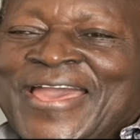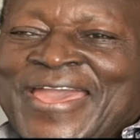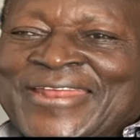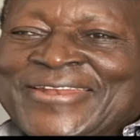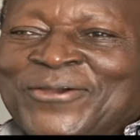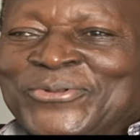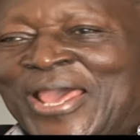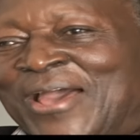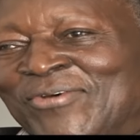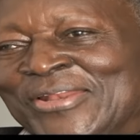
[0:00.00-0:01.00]
and I
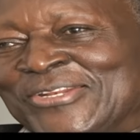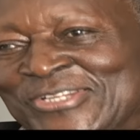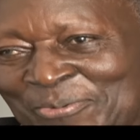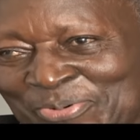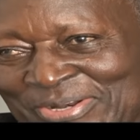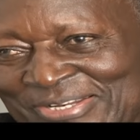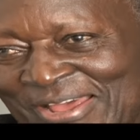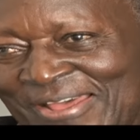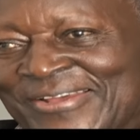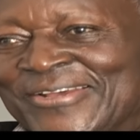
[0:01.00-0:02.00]
would have an interpreter.